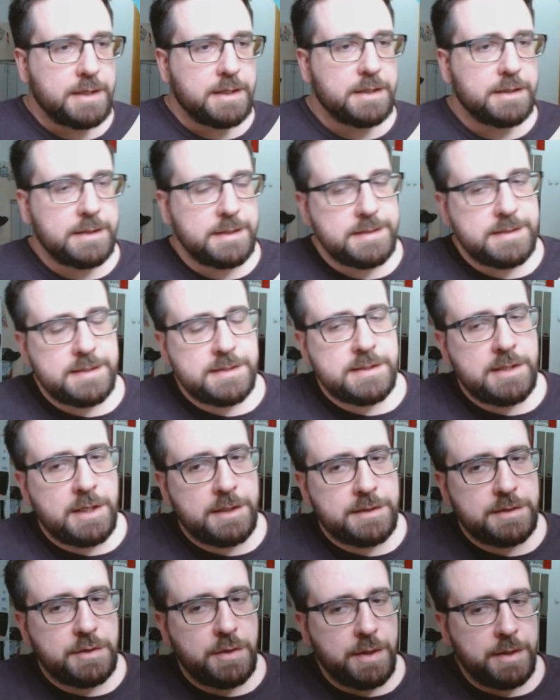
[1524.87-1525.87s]
this is
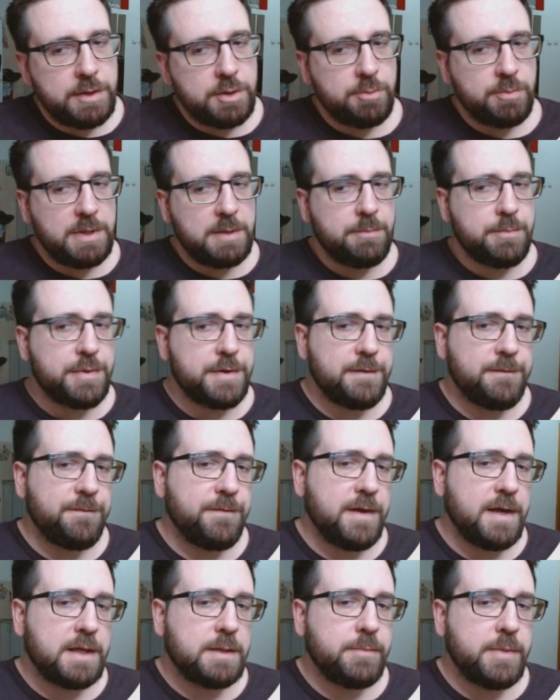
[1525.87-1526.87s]
not going to be
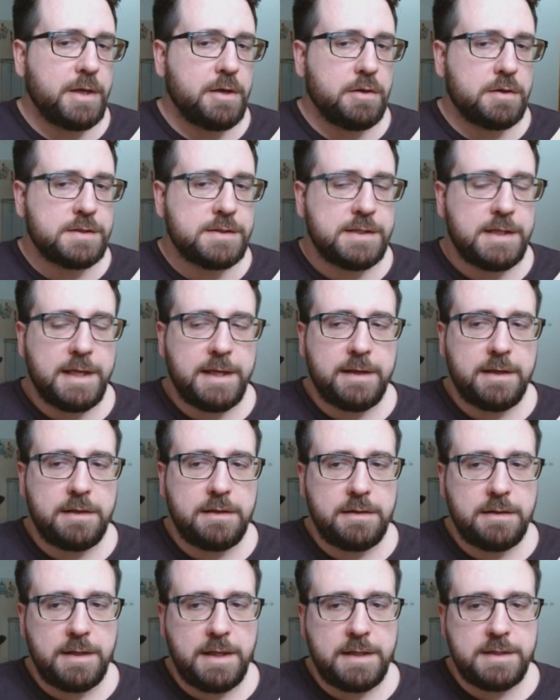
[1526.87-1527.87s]
perfect because, like,
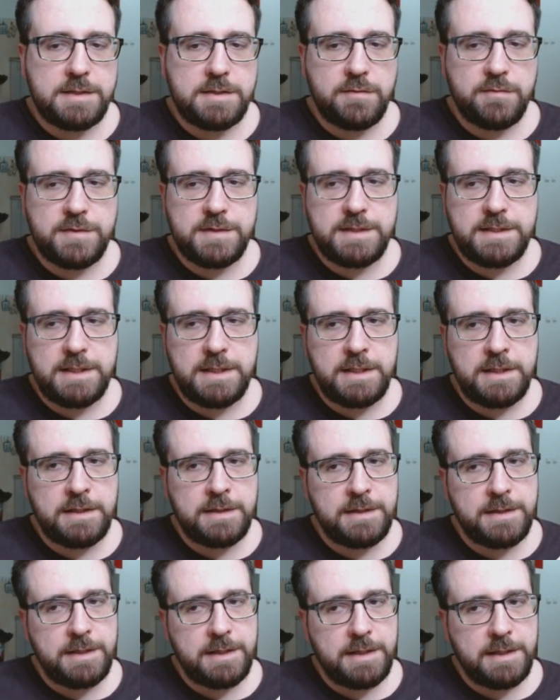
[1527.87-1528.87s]
as you've
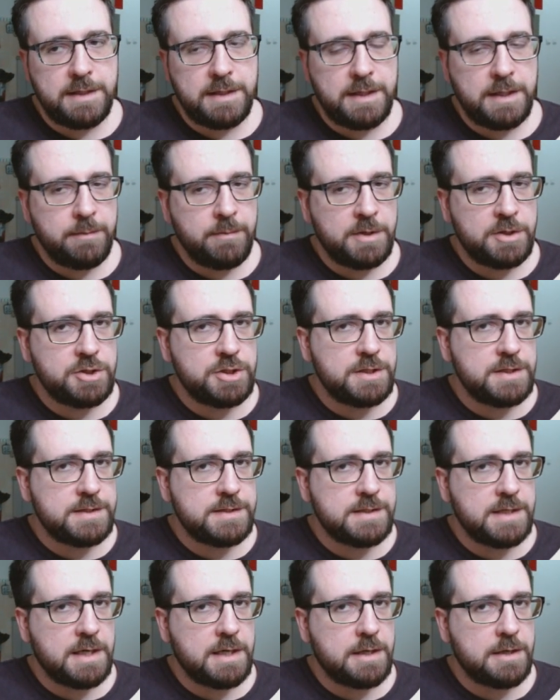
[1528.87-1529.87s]
seen, the
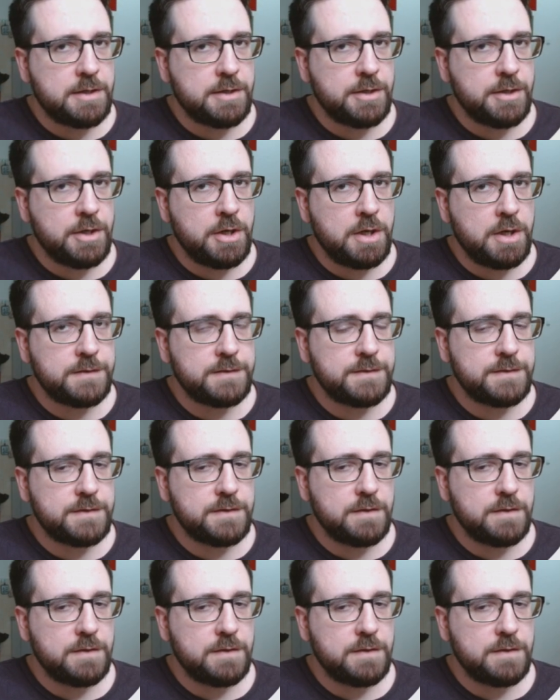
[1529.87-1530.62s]
images are not